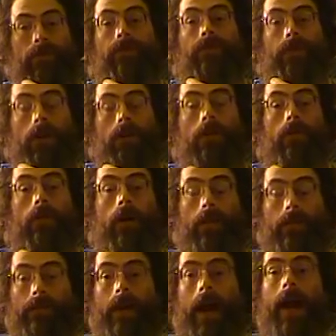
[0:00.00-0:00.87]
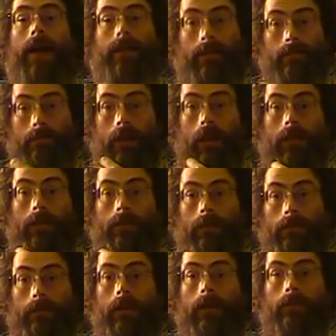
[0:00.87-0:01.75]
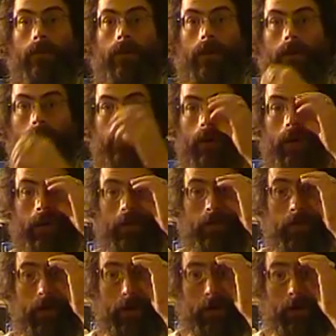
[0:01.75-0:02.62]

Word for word: first of all, the fact that multiple people can win is very